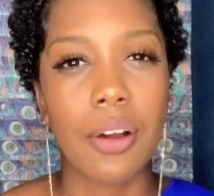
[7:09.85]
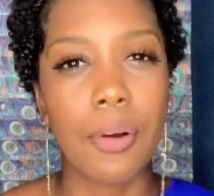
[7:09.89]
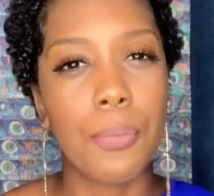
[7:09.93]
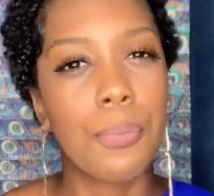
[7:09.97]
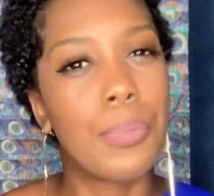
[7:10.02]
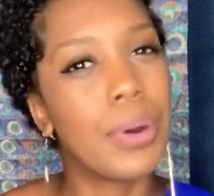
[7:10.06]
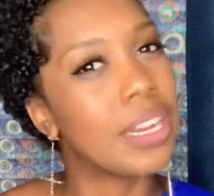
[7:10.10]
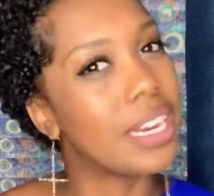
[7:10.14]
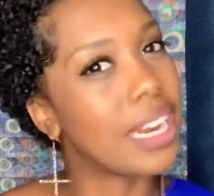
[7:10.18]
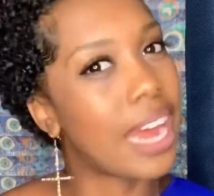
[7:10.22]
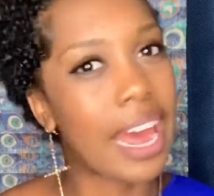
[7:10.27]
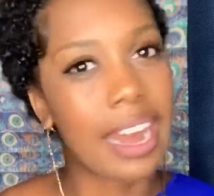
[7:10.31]

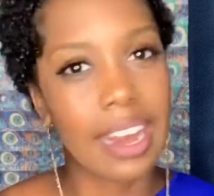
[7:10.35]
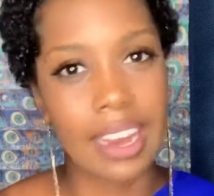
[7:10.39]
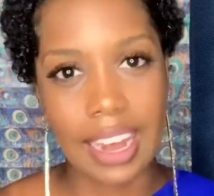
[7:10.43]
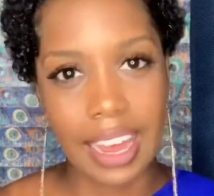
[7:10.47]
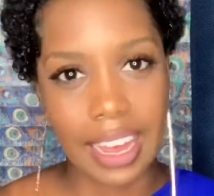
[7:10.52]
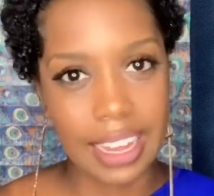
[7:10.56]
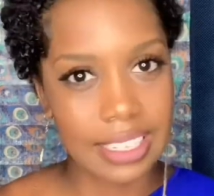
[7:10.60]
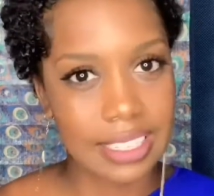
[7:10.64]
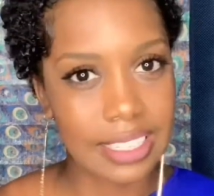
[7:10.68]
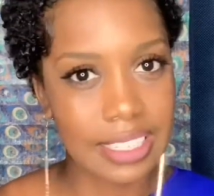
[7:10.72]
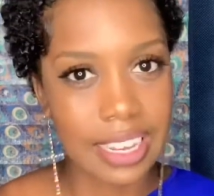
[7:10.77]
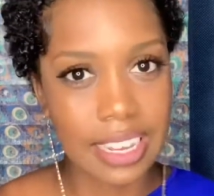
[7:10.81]
but not in
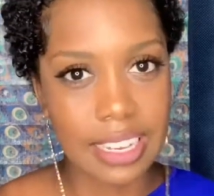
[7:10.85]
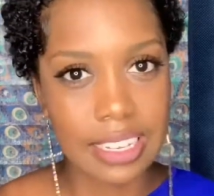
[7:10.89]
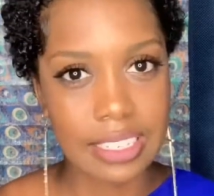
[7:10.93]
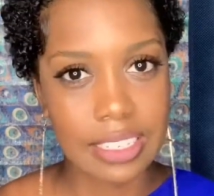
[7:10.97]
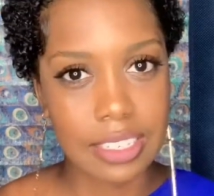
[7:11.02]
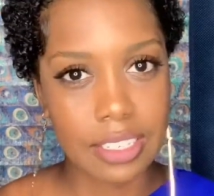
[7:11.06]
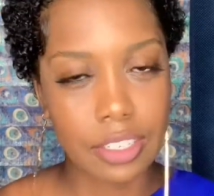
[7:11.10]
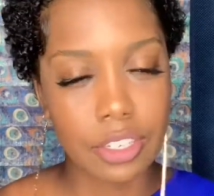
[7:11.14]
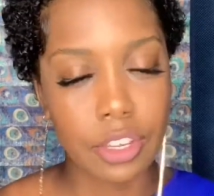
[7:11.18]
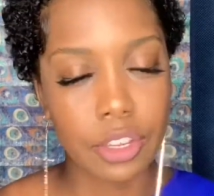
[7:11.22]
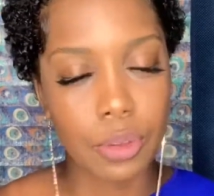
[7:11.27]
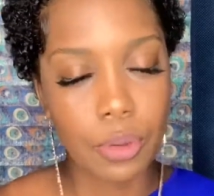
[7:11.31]

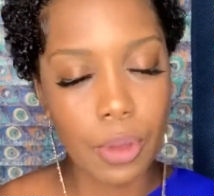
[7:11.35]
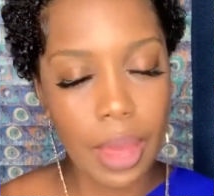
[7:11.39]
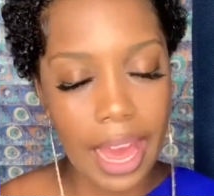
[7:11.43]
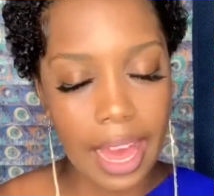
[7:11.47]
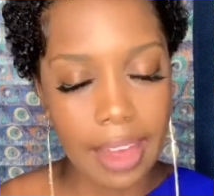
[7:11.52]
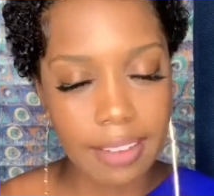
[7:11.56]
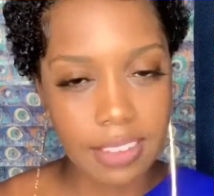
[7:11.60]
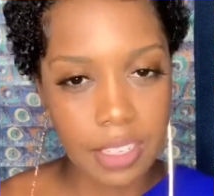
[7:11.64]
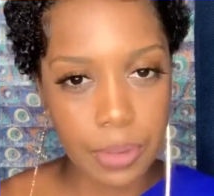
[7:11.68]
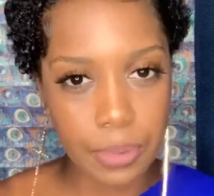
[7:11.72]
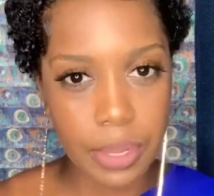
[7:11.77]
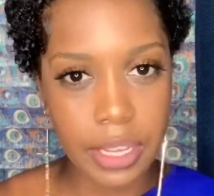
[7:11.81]
excess. So you
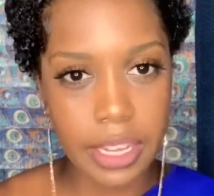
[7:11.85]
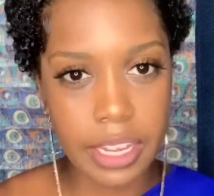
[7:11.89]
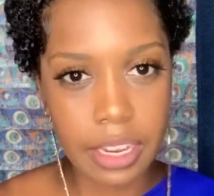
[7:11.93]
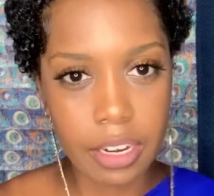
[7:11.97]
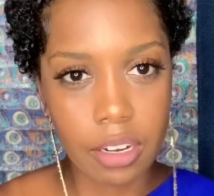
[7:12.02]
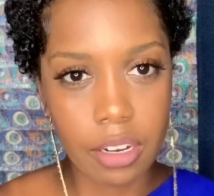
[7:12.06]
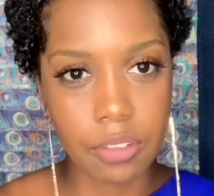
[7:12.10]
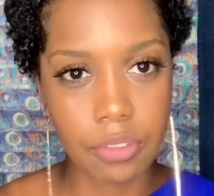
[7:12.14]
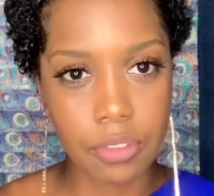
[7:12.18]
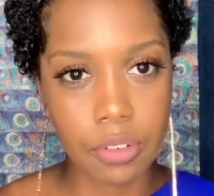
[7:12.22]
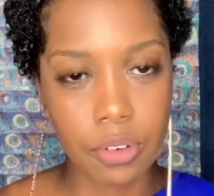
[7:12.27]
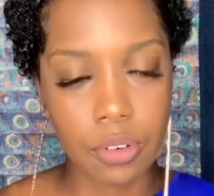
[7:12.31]
have to be
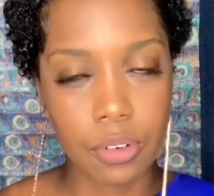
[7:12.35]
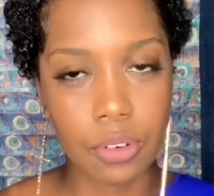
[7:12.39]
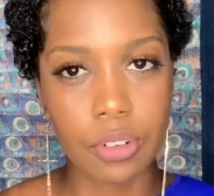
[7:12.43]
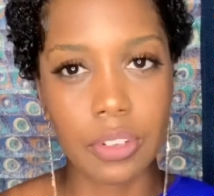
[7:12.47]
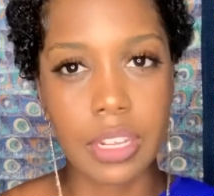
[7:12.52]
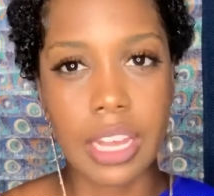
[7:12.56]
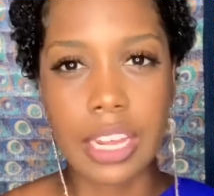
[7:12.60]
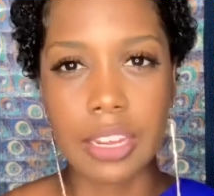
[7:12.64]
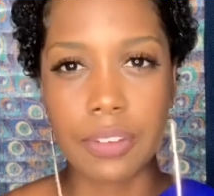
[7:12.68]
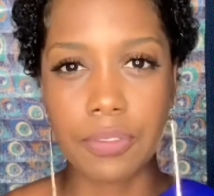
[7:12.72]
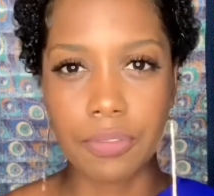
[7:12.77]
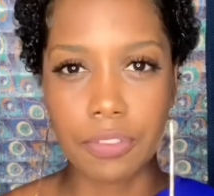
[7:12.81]
careful
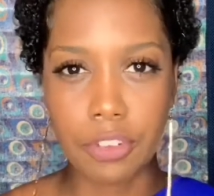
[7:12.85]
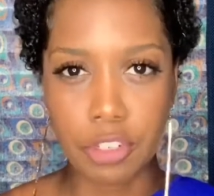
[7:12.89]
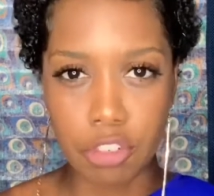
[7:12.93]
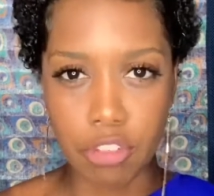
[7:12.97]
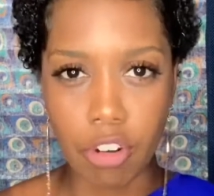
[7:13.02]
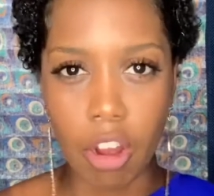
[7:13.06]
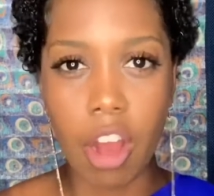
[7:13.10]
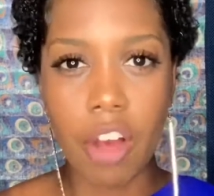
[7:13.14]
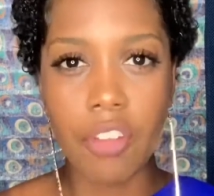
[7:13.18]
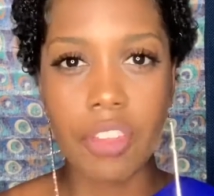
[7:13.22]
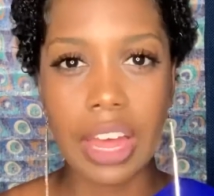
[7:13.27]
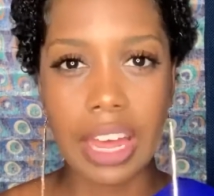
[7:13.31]
and
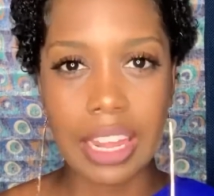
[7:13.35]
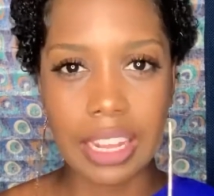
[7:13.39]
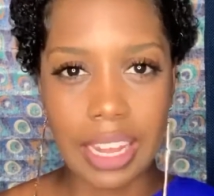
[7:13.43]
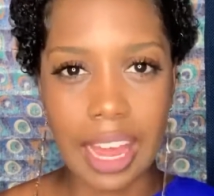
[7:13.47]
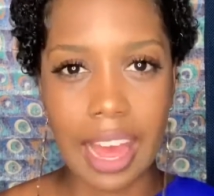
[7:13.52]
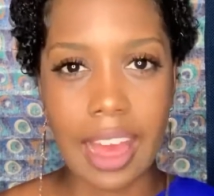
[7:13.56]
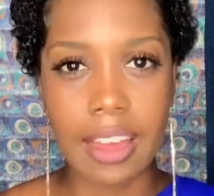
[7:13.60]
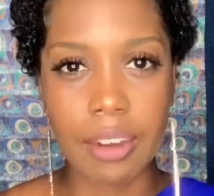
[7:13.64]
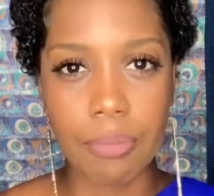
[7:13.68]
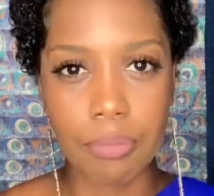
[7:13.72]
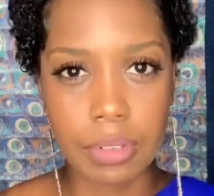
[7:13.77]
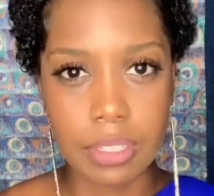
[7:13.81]
draw that
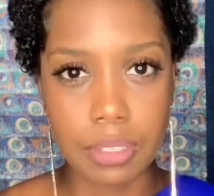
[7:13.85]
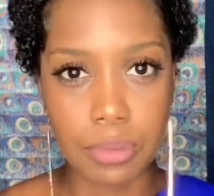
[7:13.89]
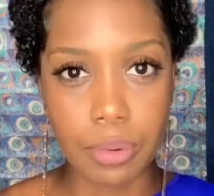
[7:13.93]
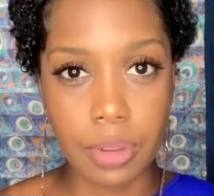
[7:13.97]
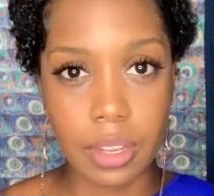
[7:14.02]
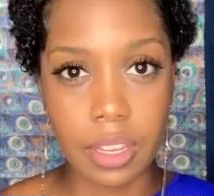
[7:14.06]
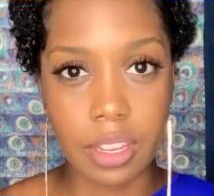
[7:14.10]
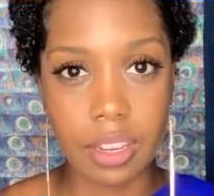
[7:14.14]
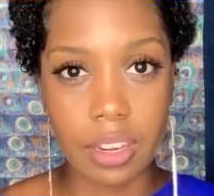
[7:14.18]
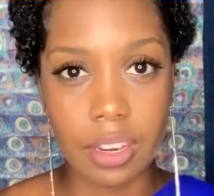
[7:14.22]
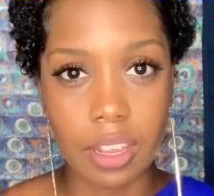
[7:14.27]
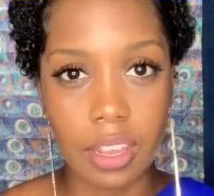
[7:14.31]
line
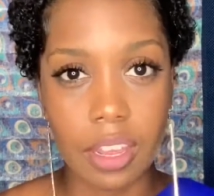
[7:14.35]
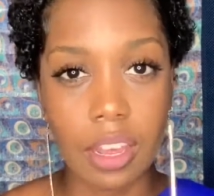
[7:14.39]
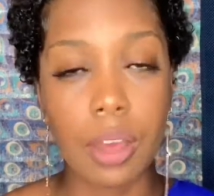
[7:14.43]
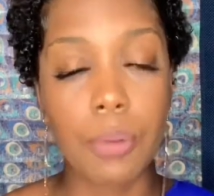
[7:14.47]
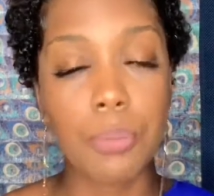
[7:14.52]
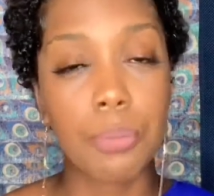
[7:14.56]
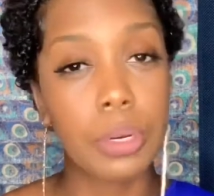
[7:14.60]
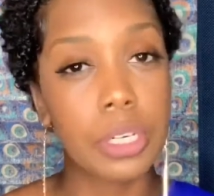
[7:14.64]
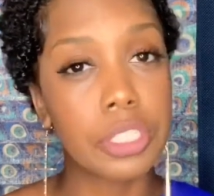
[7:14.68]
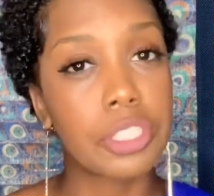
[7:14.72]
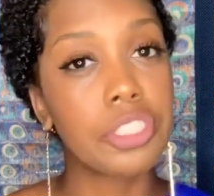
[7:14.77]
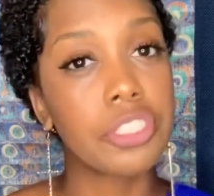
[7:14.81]
between
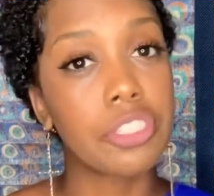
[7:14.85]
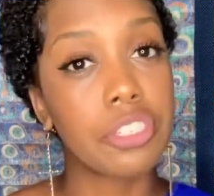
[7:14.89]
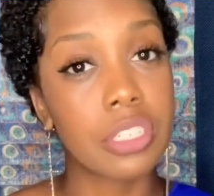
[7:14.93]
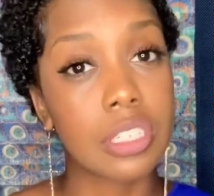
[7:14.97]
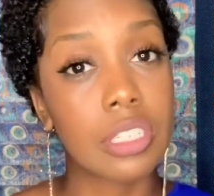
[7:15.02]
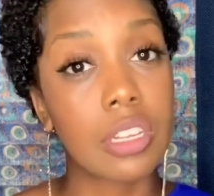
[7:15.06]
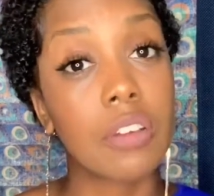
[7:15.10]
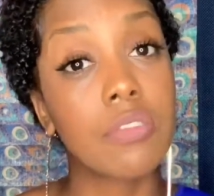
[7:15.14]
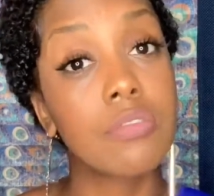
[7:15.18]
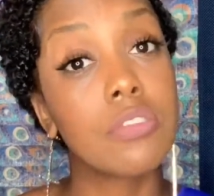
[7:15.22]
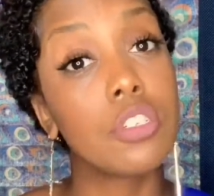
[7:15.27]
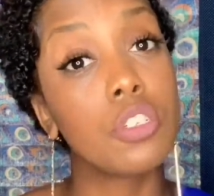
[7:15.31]
pushing
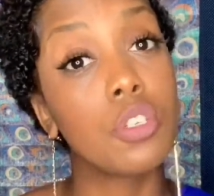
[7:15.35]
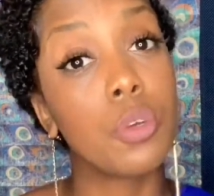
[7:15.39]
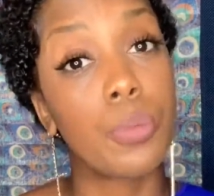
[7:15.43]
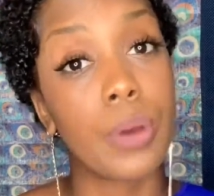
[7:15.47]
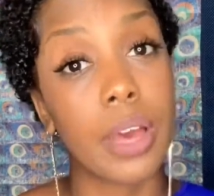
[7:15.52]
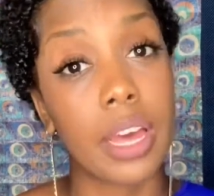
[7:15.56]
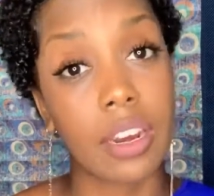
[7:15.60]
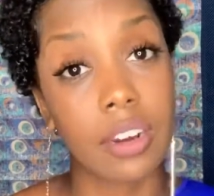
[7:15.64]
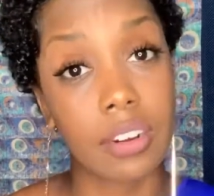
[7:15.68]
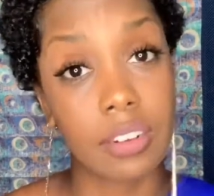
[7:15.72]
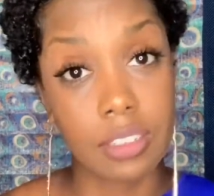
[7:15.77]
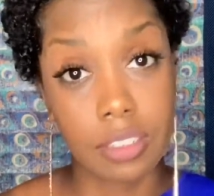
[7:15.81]
yourself to do
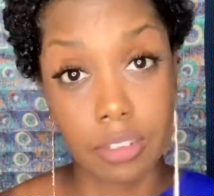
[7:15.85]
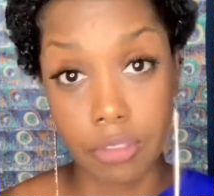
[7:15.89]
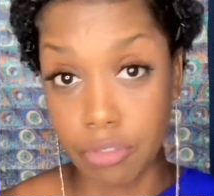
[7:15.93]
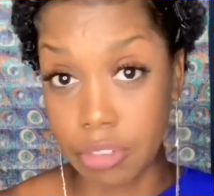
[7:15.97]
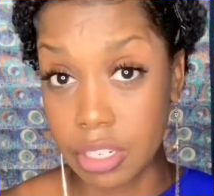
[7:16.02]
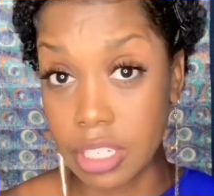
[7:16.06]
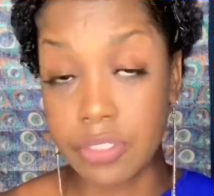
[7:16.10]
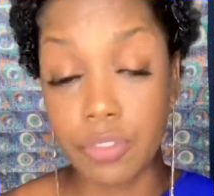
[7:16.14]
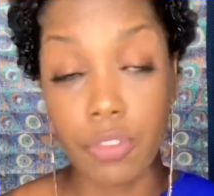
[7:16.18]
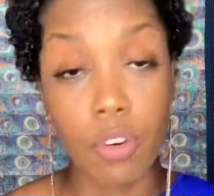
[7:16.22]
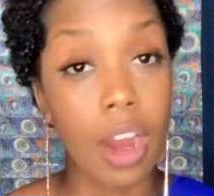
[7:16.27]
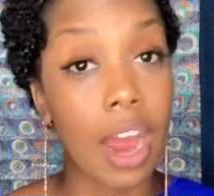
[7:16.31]
better, to
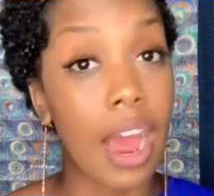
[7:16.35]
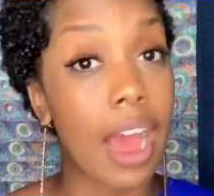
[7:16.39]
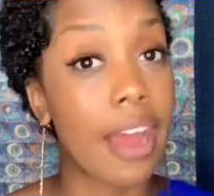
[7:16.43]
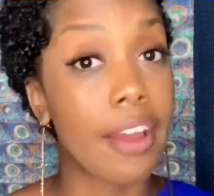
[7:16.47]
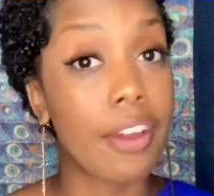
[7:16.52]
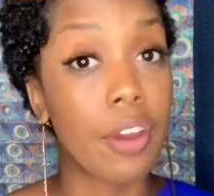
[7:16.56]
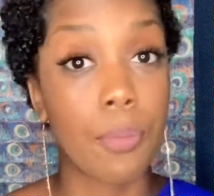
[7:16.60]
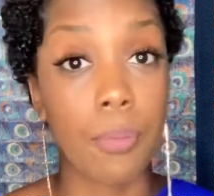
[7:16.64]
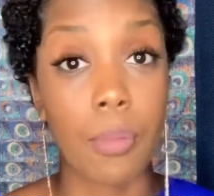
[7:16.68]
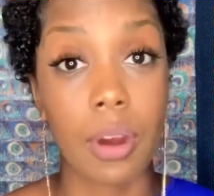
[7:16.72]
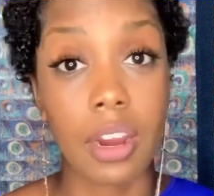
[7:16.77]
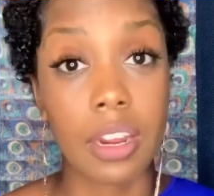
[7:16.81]
reach for a higher
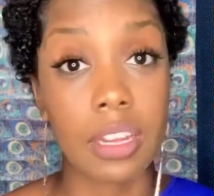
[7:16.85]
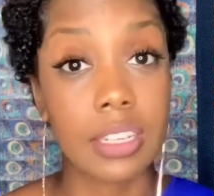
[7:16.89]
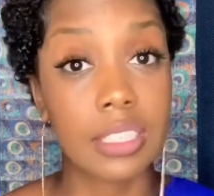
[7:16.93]
mark,